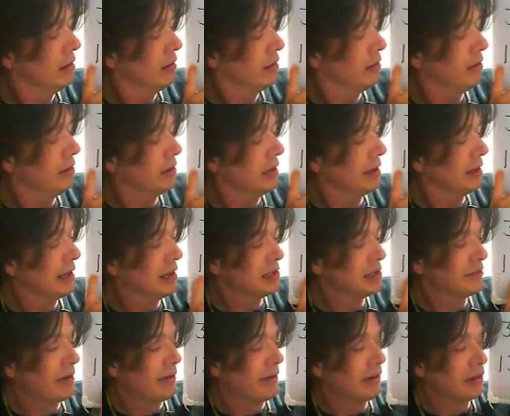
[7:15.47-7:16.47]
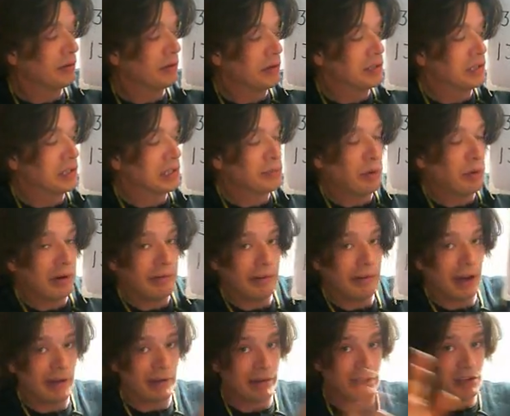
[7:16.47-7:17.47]

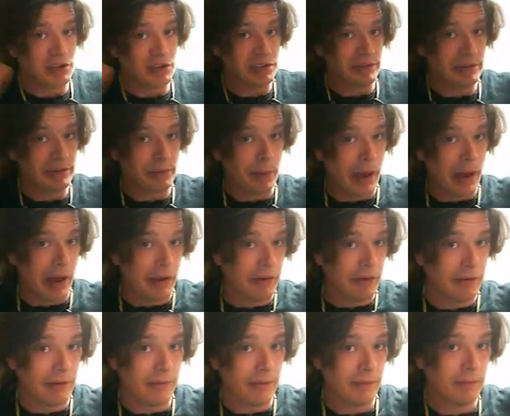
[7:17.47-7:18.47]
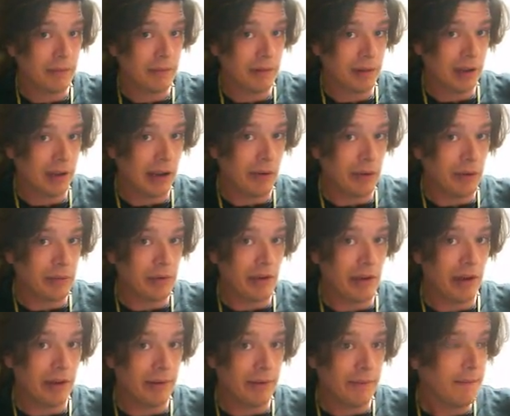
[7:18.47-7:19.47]
13,526.5 inches of space. Do you get what I'm
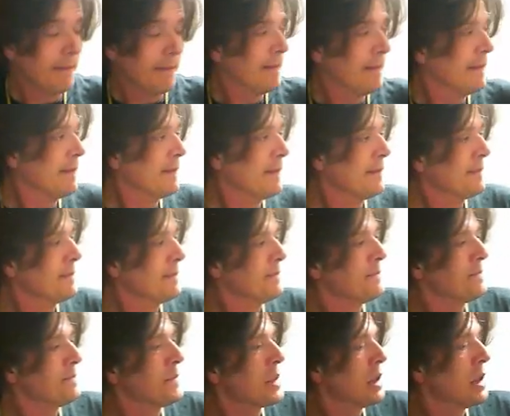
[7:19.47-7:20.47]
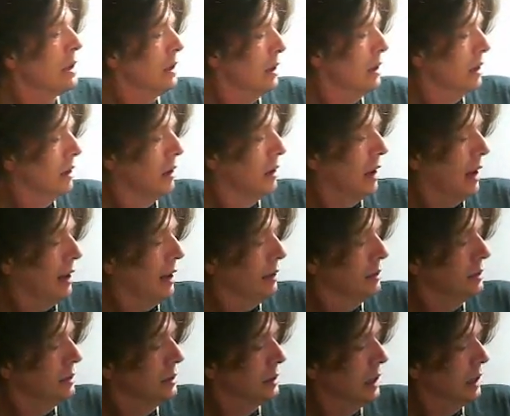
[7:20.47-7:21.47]
saying? Okay,
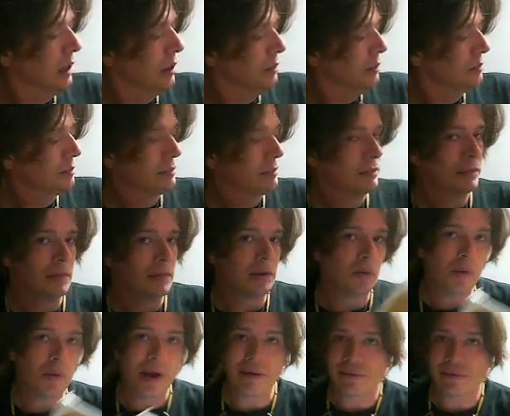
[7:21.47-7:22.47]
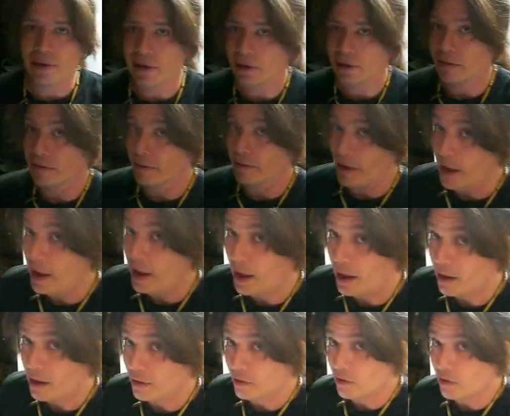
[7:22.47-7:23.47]
so the wavelength of
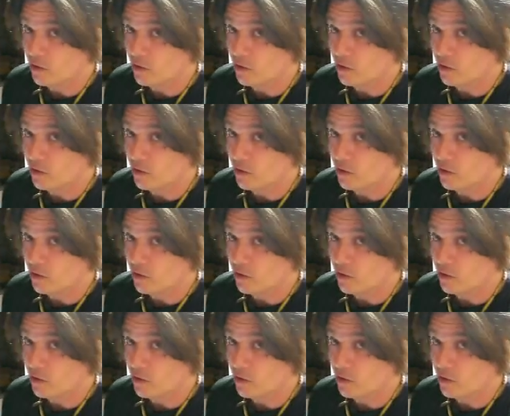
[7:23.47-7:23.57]
A in this